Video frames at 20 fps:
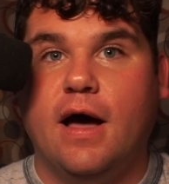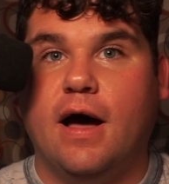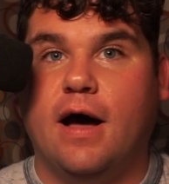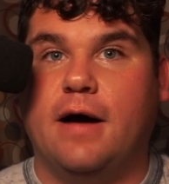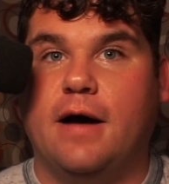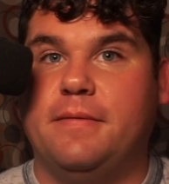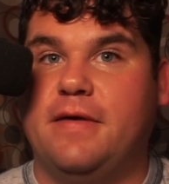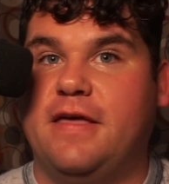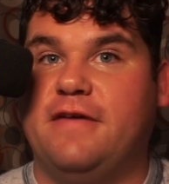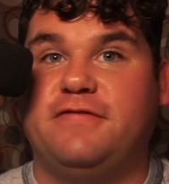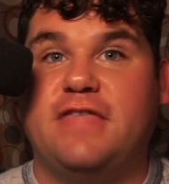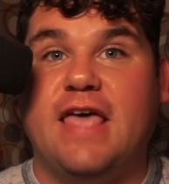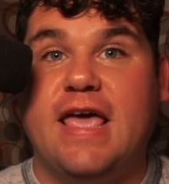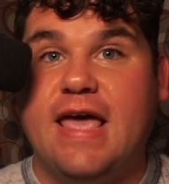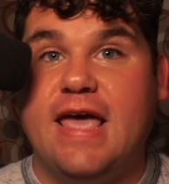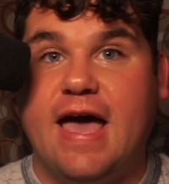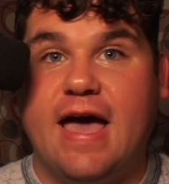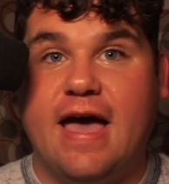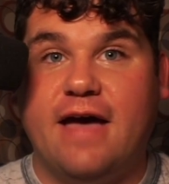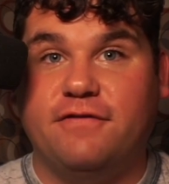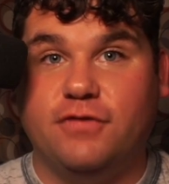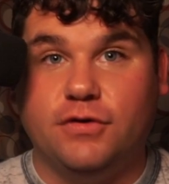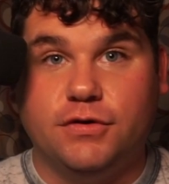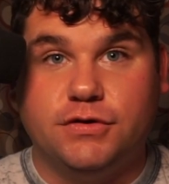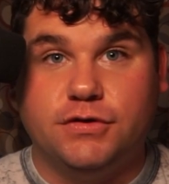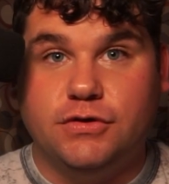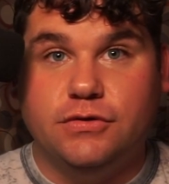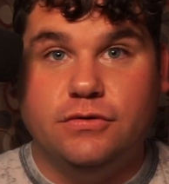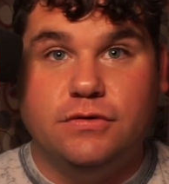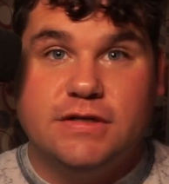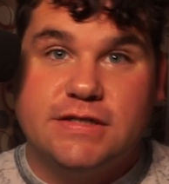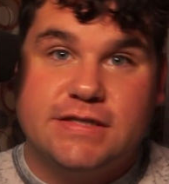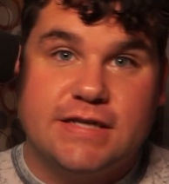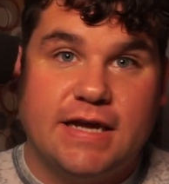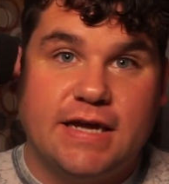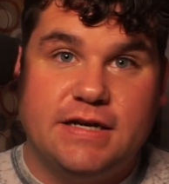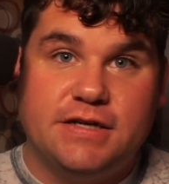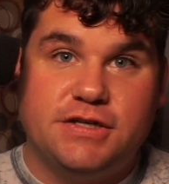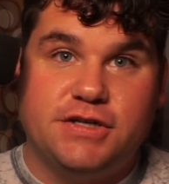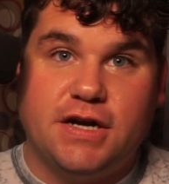If they ever do
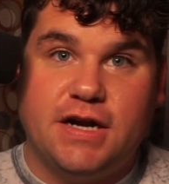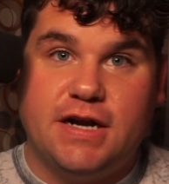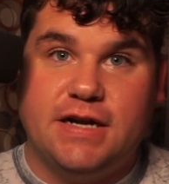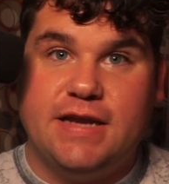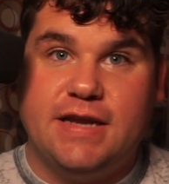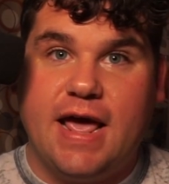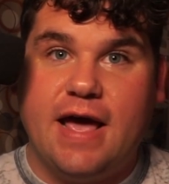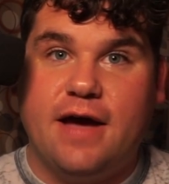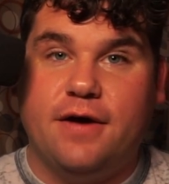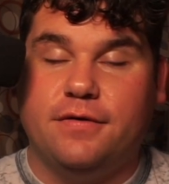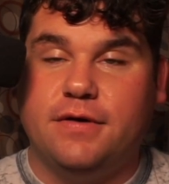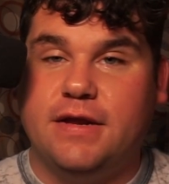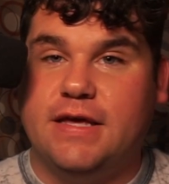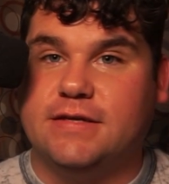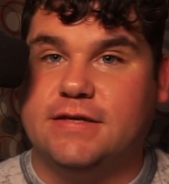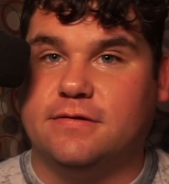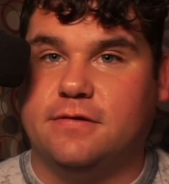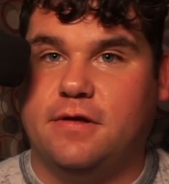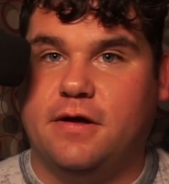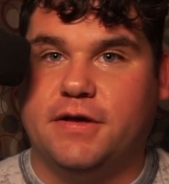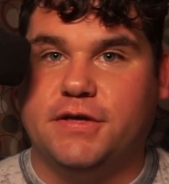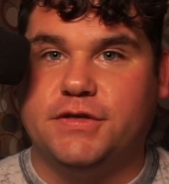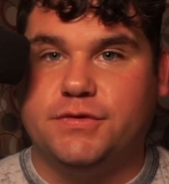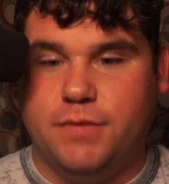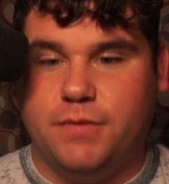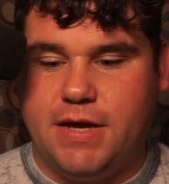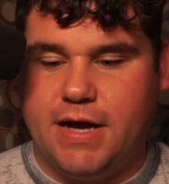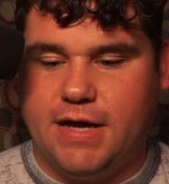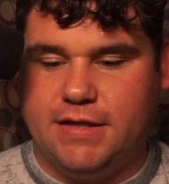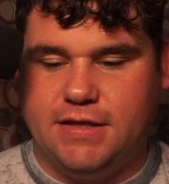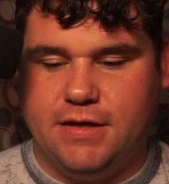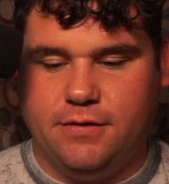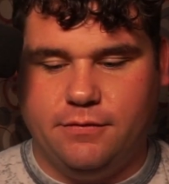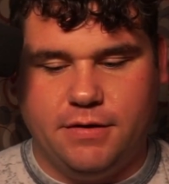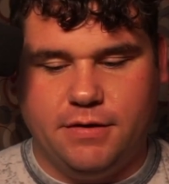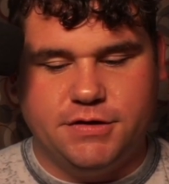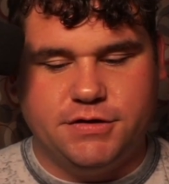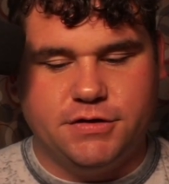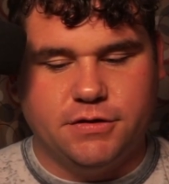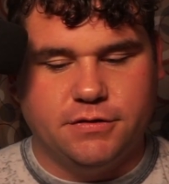decide to shut it down, as long as we got the
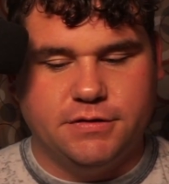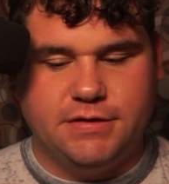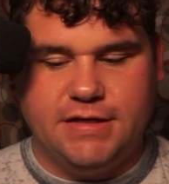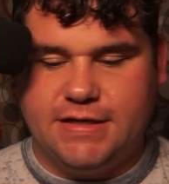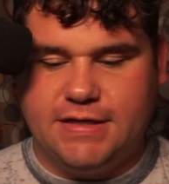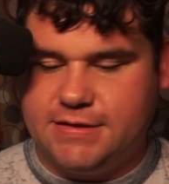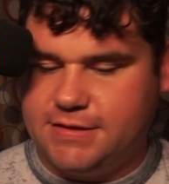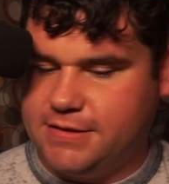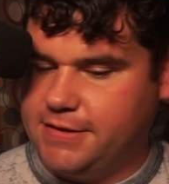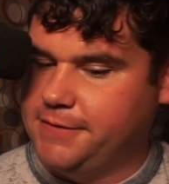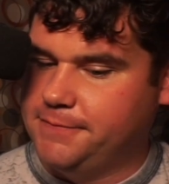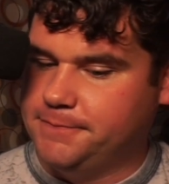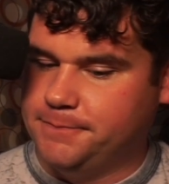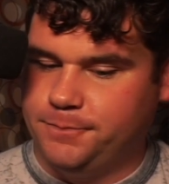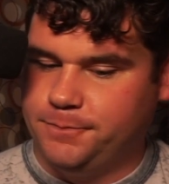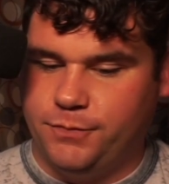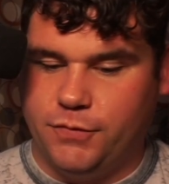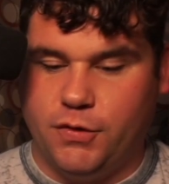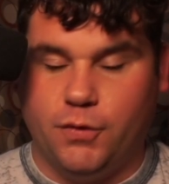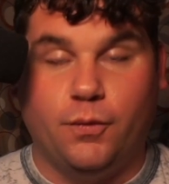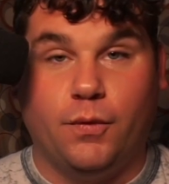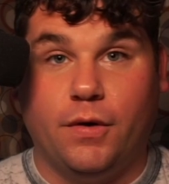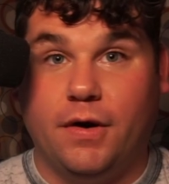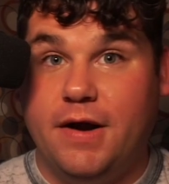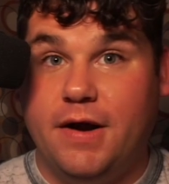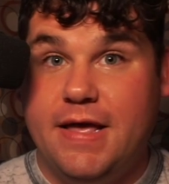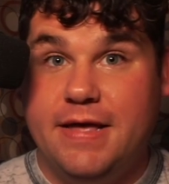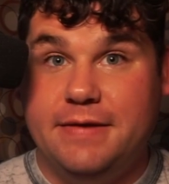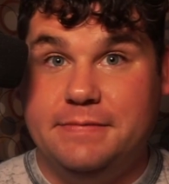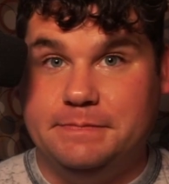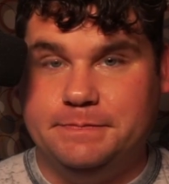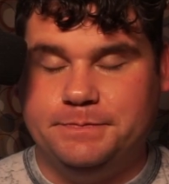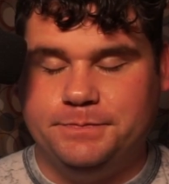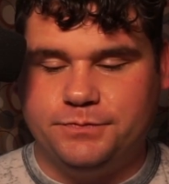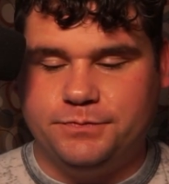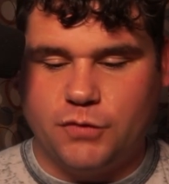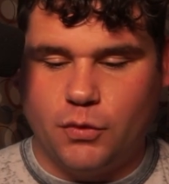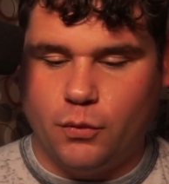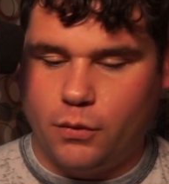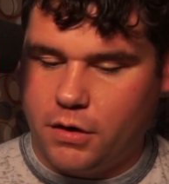original disc, we're in.
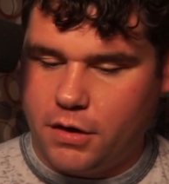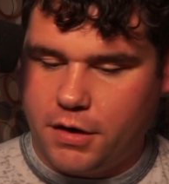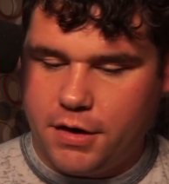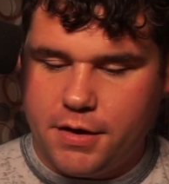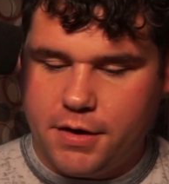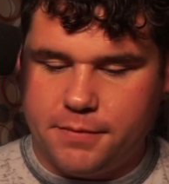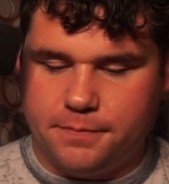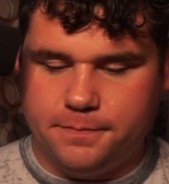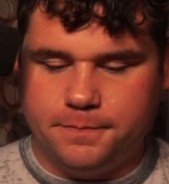We're good.